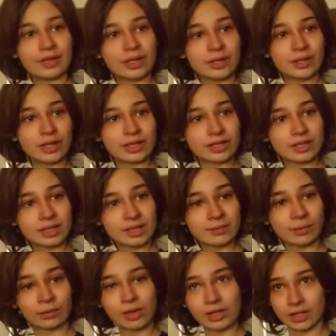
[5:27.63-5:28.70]
Adjust
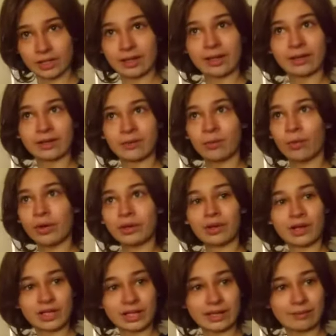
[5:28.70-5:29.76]
simple logic gate, like one
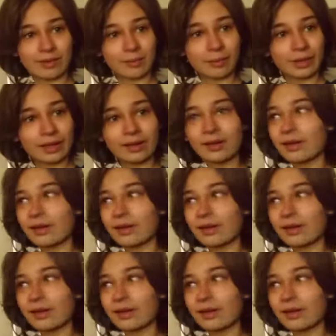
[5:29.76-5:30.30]
logic gate probably.